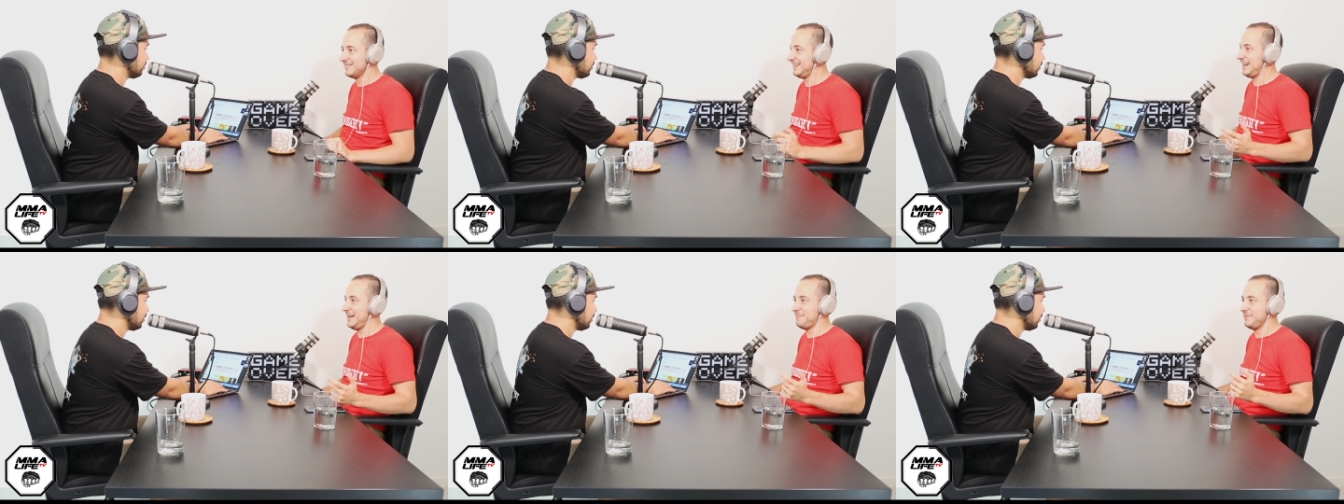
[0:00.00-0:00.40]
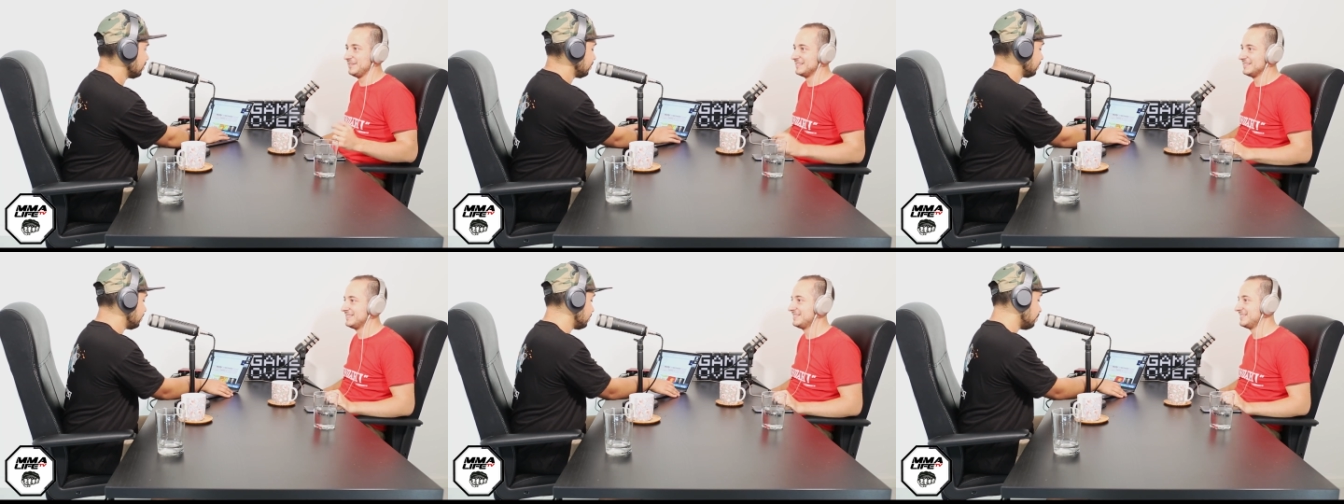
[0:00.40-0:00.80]
That
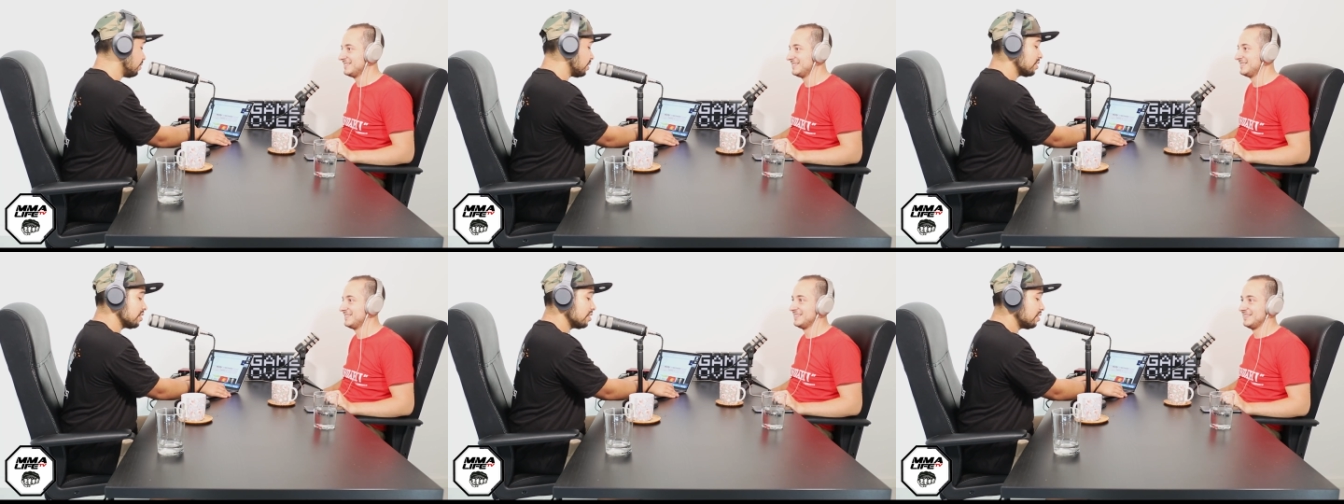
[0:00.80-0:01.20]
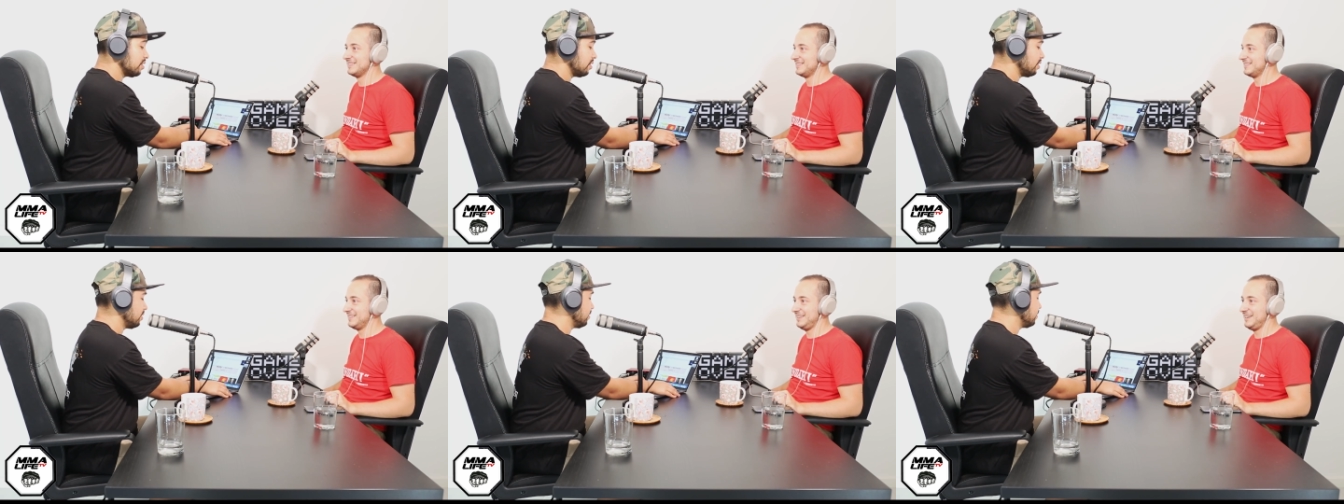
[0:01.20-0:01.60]
happens. Makes sense.
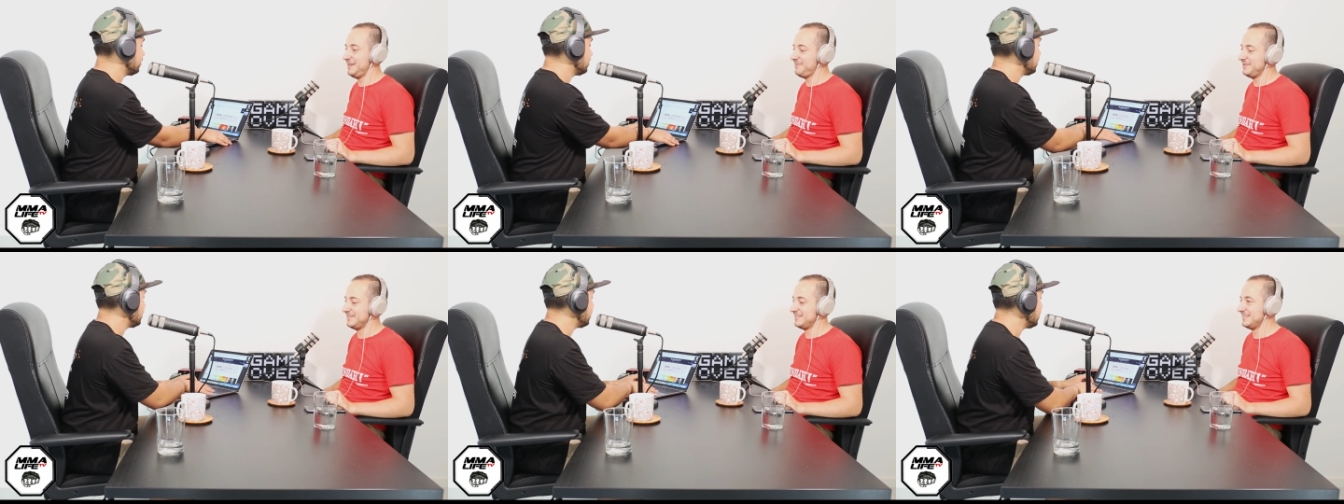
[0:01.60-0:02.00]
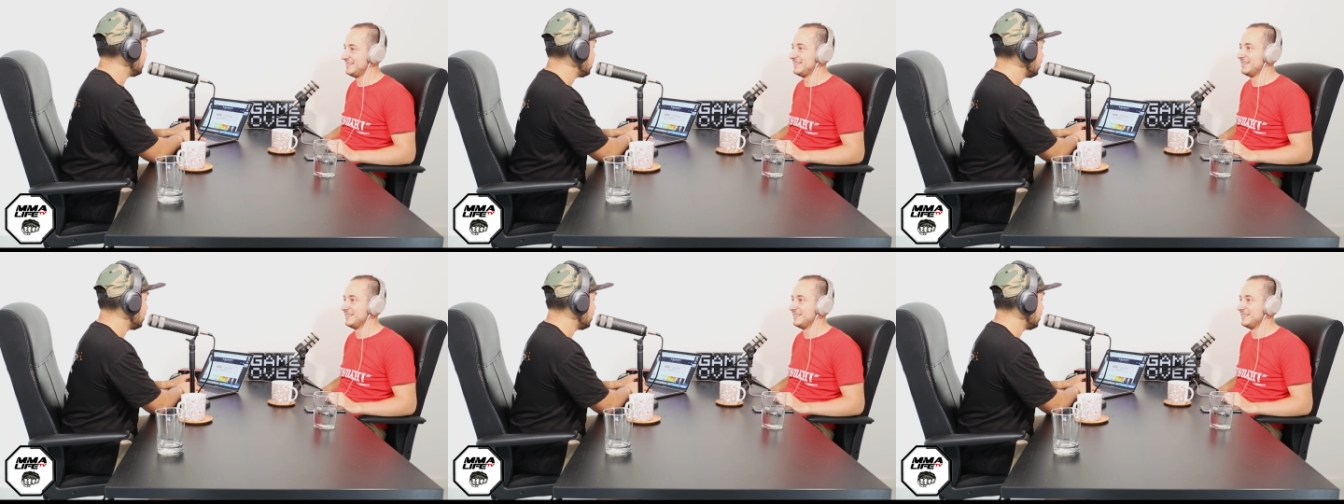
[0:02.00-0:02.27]
It happens.